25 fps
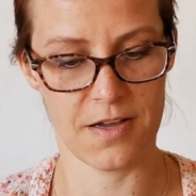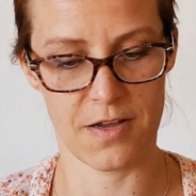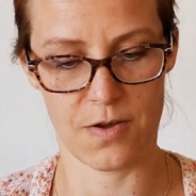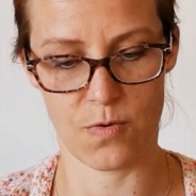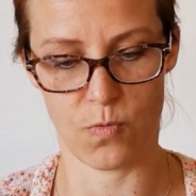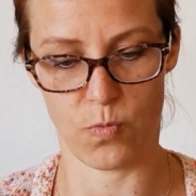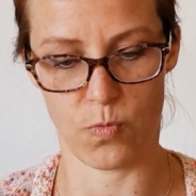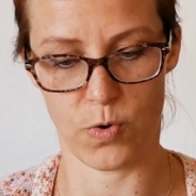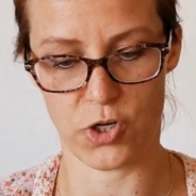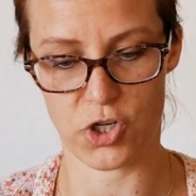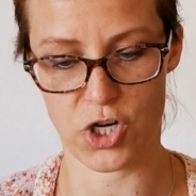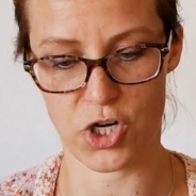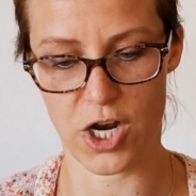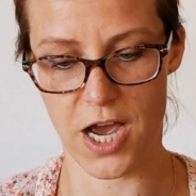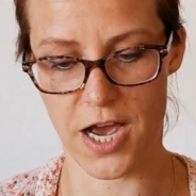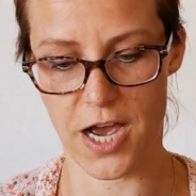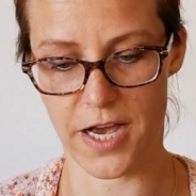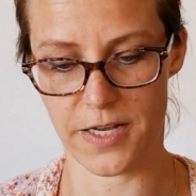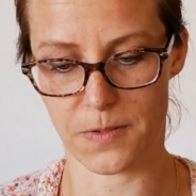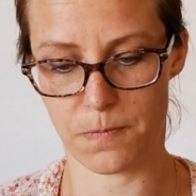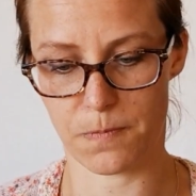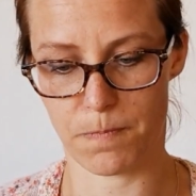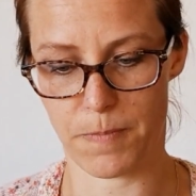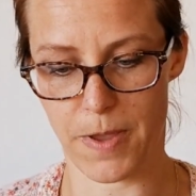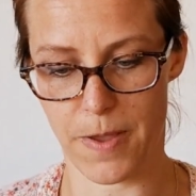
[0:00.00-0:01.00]
which
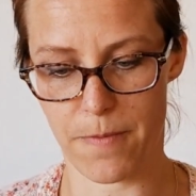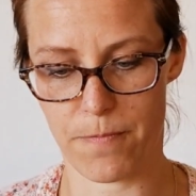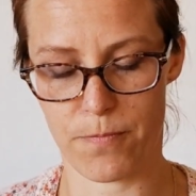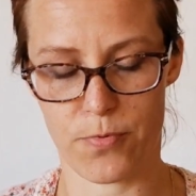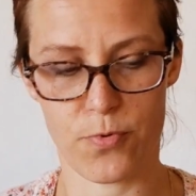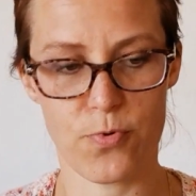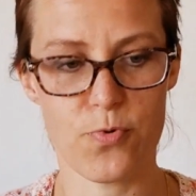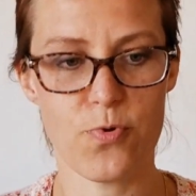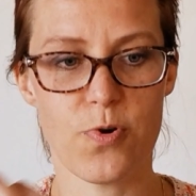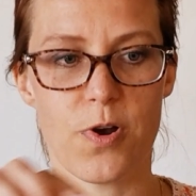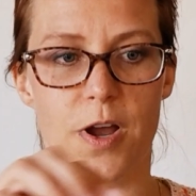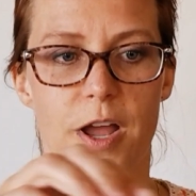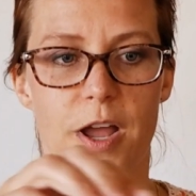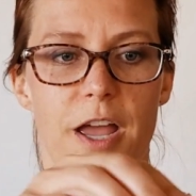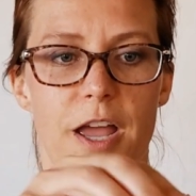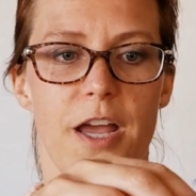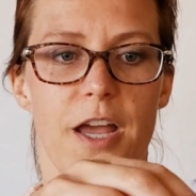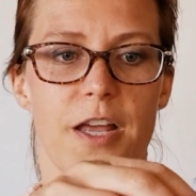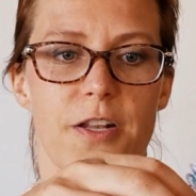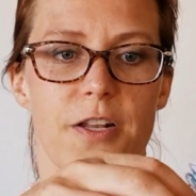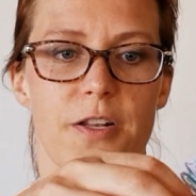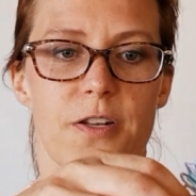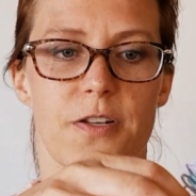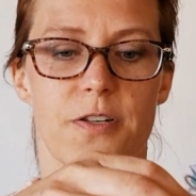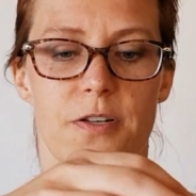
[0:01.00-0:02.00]
has bamboo,
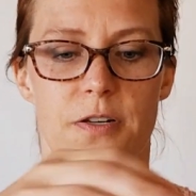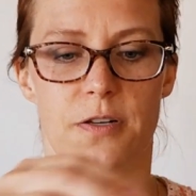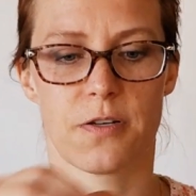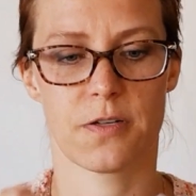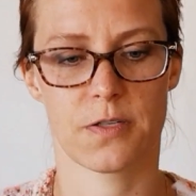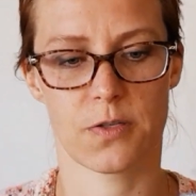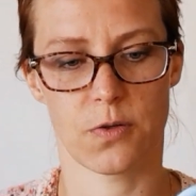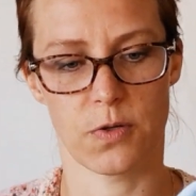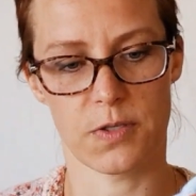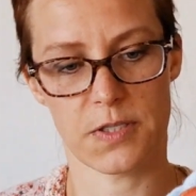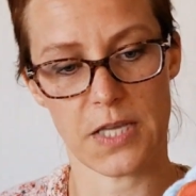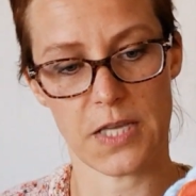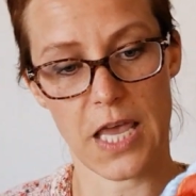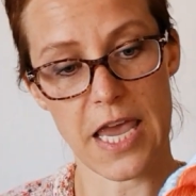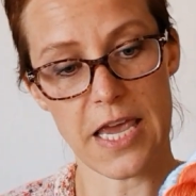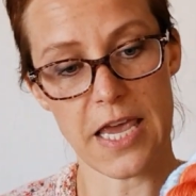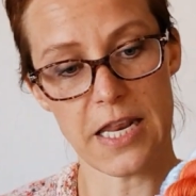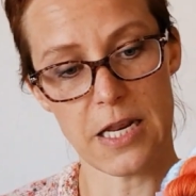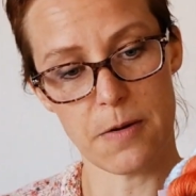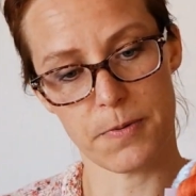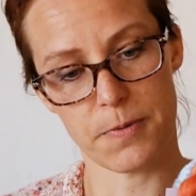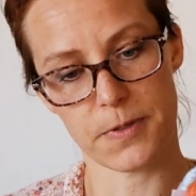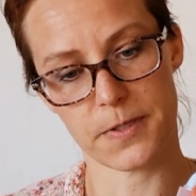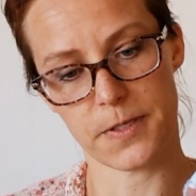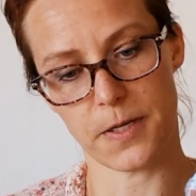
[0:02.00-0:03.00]
and so it's
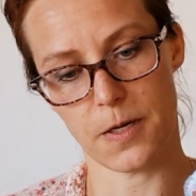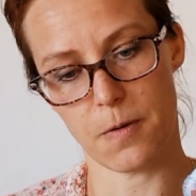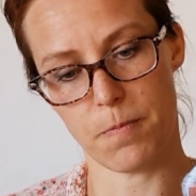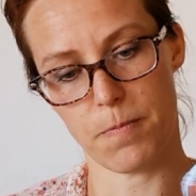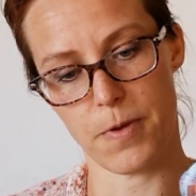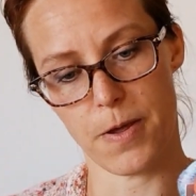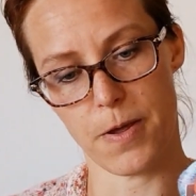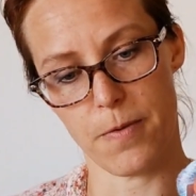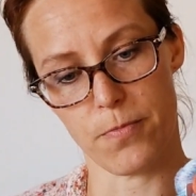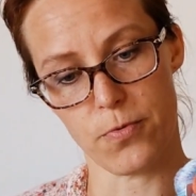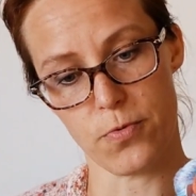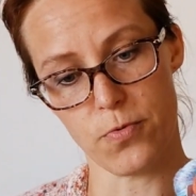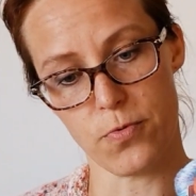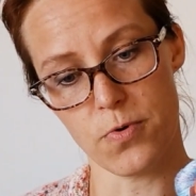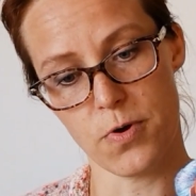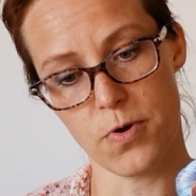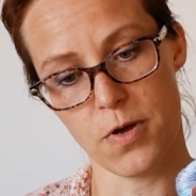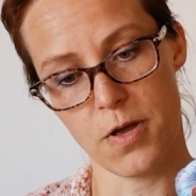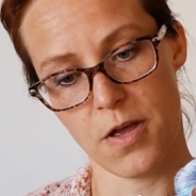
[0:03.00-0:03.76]
80% bamboo.